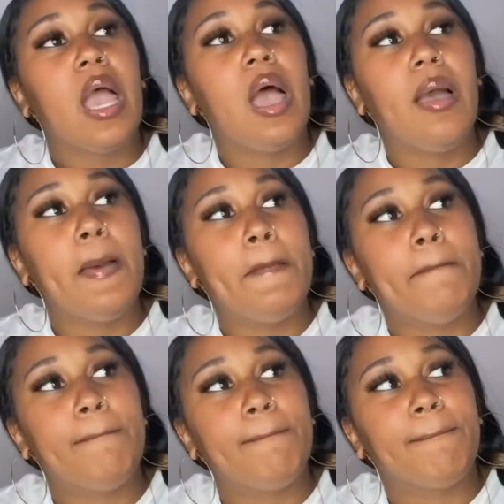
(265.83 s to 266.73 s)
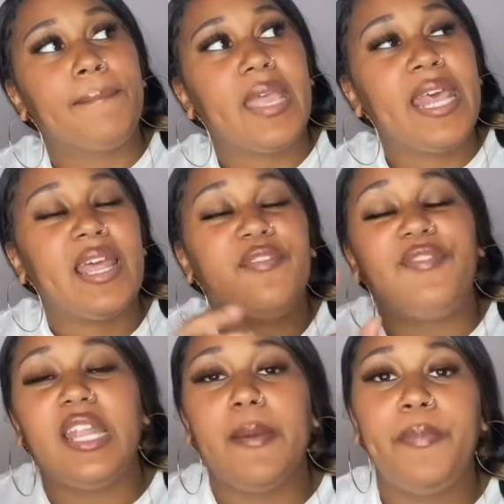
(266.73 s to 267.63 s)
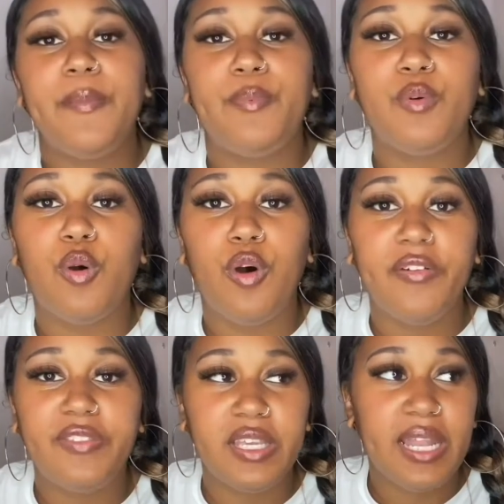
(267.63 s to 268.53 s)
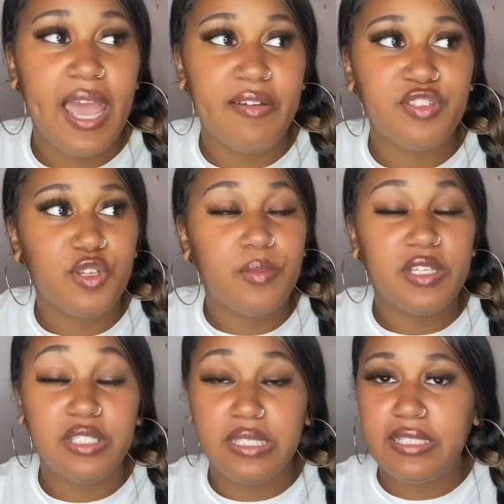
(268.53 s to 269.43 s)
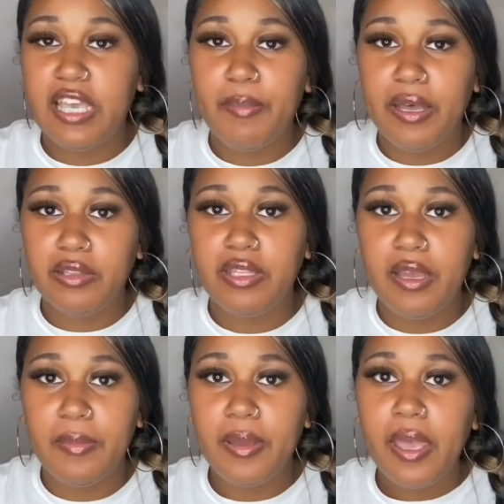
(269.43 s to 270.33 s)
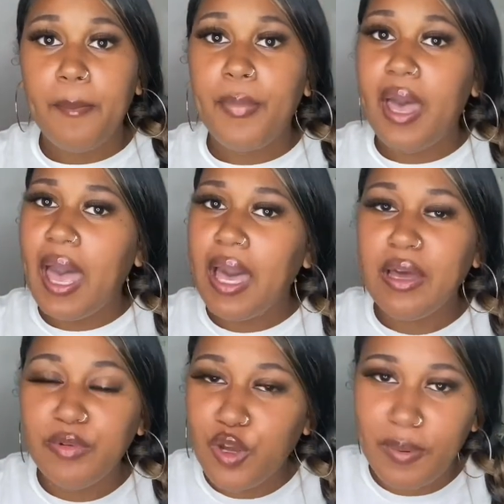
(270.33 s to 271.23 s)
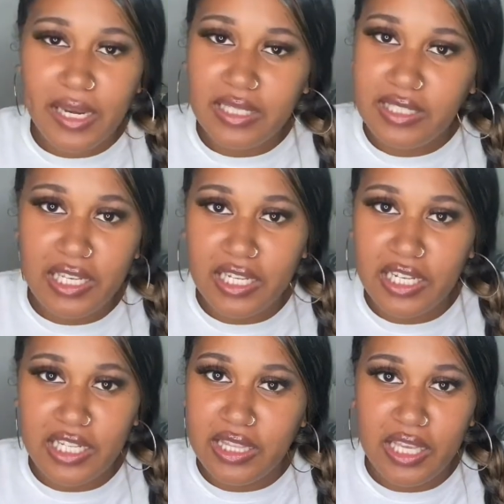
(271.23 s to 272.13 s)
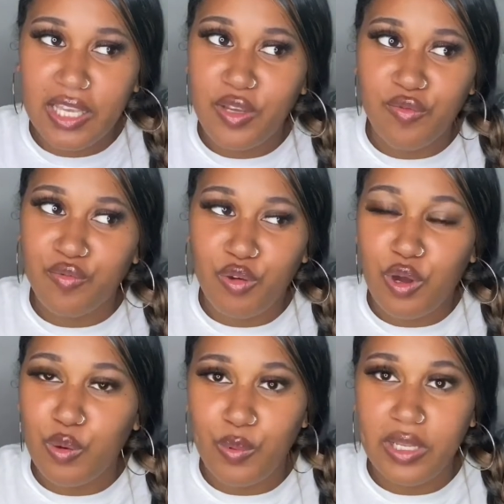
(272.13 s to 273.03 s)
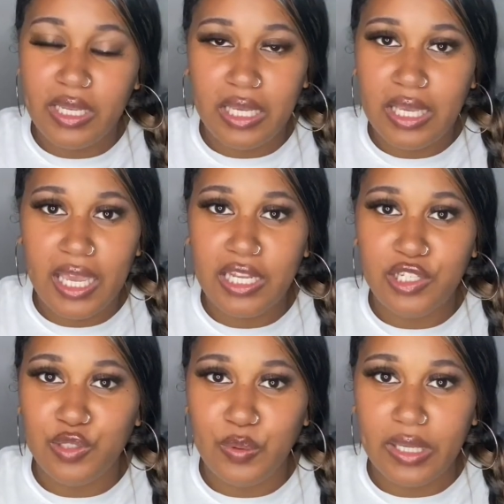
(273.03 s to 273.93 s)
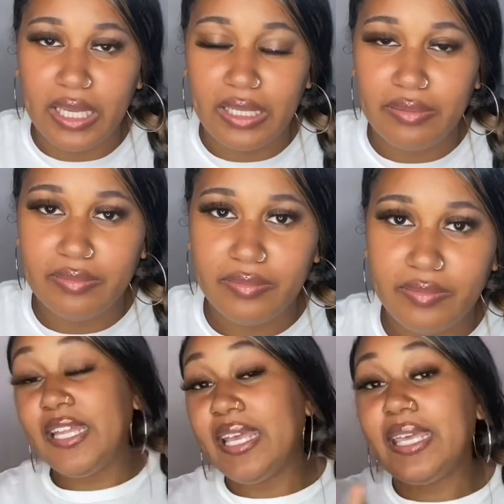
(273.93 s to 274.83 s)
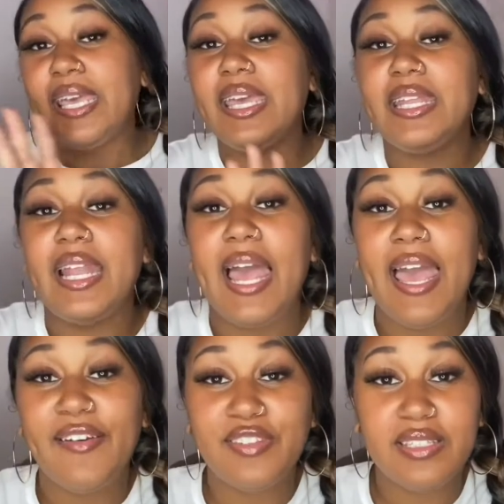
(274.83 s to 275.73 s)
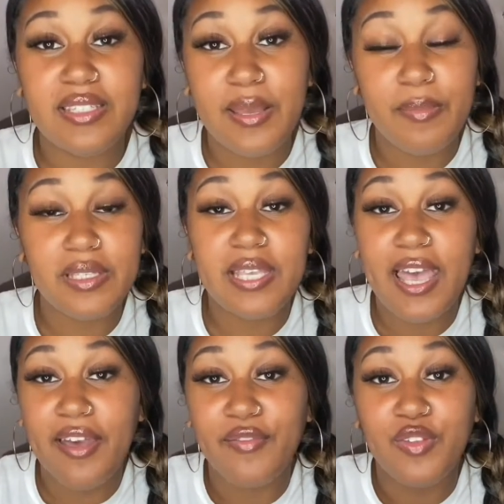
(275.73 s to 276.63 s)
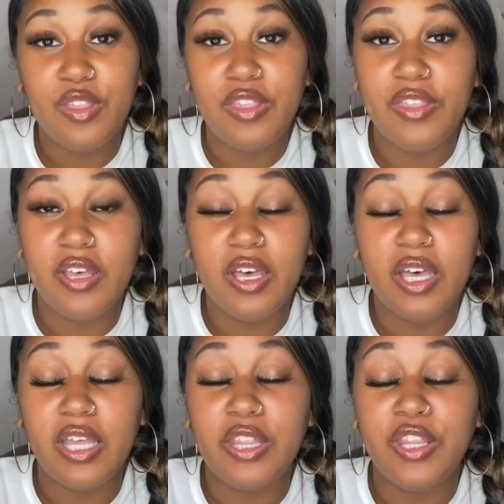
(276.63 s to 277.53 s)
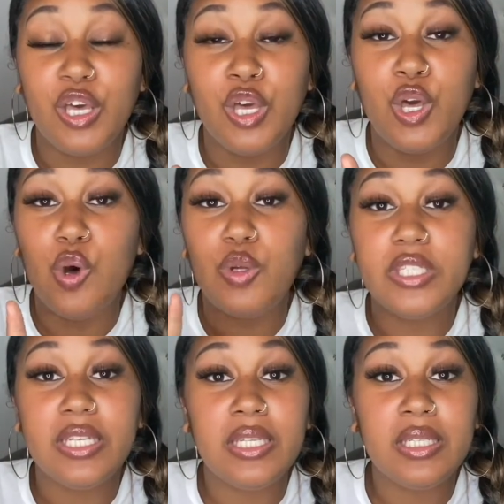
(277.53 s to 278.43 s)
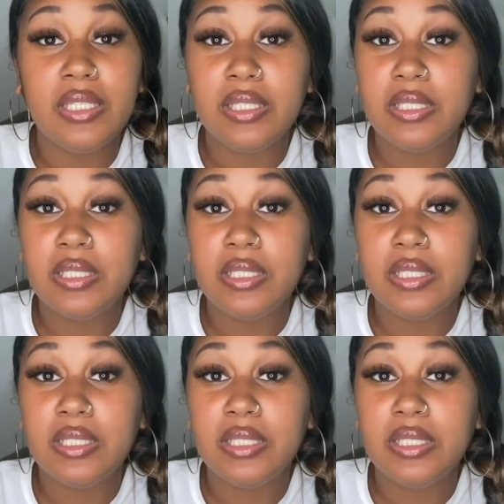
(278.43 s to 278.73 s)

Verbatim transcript: Um, and I feel like people often have so much to say about them. But how come nobody's saying anything wrong with Nick Cannon doing it? Nick Cannon, I have to say, must have the, the golden